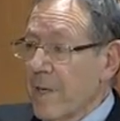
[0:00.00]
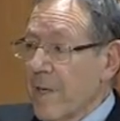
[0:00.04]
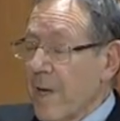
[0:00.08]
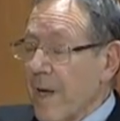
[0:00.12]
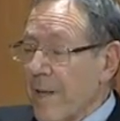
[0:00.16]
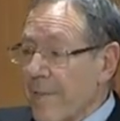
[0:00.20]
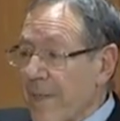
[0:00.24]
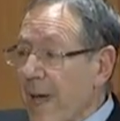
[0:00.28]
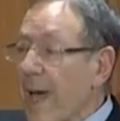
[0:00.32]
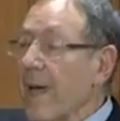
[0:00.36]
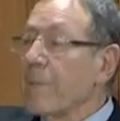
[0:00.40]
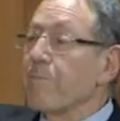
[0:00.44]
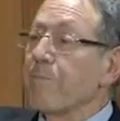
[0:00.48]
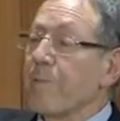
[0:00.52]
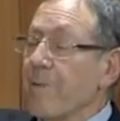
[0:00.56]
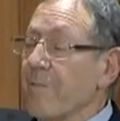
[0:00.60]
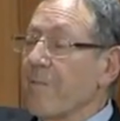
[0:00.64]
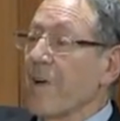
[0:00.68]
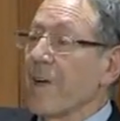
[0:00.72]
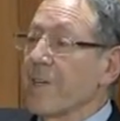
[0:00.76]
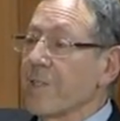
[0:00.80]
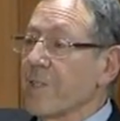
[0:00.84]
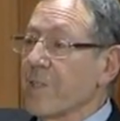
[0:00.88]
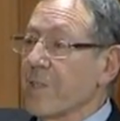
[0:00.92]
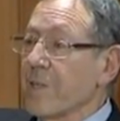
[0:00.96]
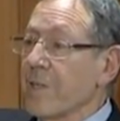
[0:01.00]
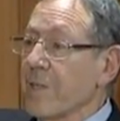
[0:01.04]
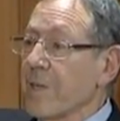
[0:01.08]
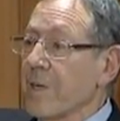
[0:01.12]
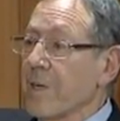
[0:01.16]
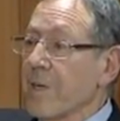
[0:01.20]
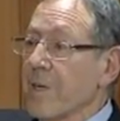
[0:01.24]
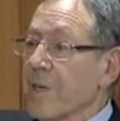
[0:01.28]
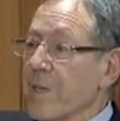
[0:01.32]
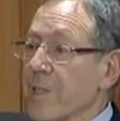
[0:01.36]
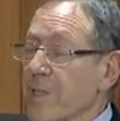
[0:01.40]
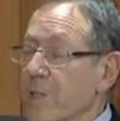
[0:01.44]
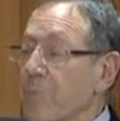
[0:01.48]
And that prevention
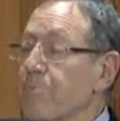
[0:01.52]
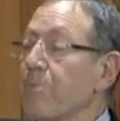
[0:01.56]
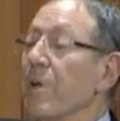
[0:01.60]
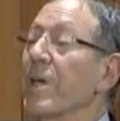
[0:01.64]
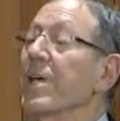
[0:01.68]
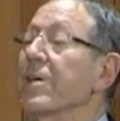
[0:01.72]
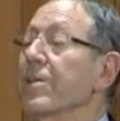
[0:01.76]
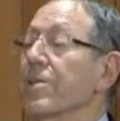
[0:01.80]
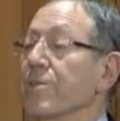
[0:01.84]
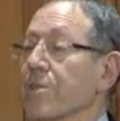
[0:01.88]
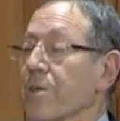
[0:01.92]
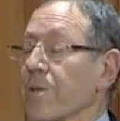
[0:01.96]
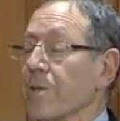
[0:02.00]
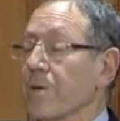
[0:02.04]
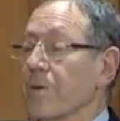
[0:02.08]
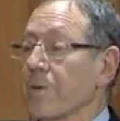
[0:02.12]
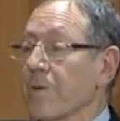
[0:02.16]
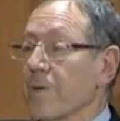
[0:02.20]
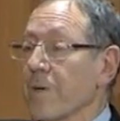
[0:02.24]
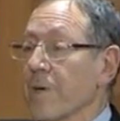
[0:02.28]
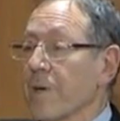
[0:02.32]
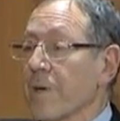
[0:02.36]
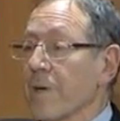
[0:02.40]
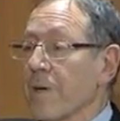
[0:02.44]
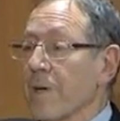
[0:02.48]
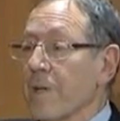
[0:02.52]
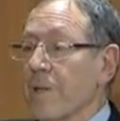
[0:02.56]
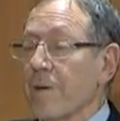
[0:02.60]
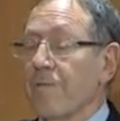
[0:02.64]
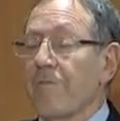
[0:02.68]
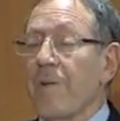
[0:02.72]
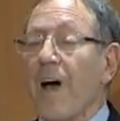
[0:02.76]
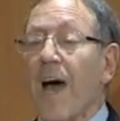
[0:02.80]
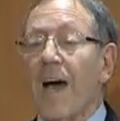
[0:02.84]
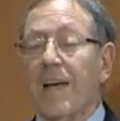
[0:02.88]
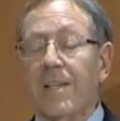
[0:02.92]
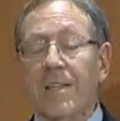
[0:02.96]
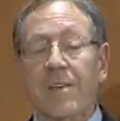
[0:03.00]
speaks to the
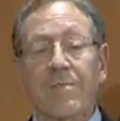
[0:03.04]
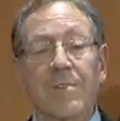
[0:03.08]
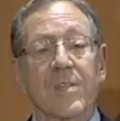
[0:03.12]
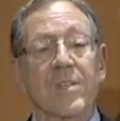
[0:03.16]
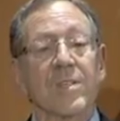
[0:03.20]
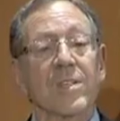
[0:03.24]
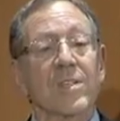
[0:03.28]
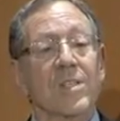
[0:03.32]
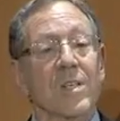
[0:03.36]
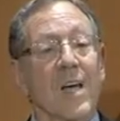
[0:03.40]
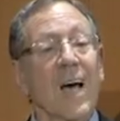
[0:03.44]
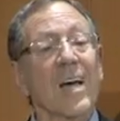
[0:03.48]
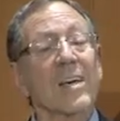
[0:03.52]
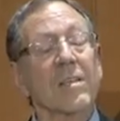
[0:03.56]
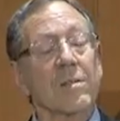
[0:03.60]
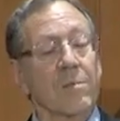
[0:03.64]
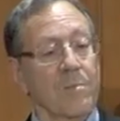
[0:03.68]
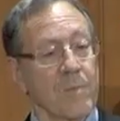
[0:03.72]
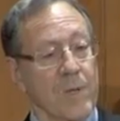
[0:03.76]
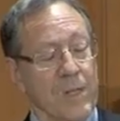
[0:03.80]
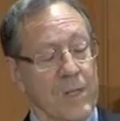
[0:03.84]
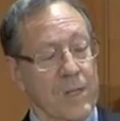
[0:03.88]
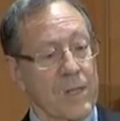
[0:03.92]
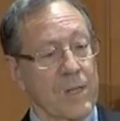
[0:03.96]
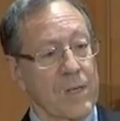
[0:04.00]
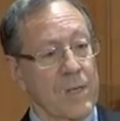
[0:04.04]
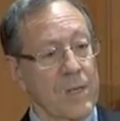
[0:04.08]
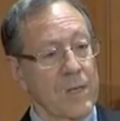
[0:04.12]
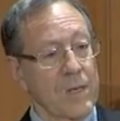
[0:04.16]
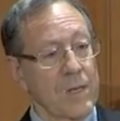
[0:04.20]
fact of incitement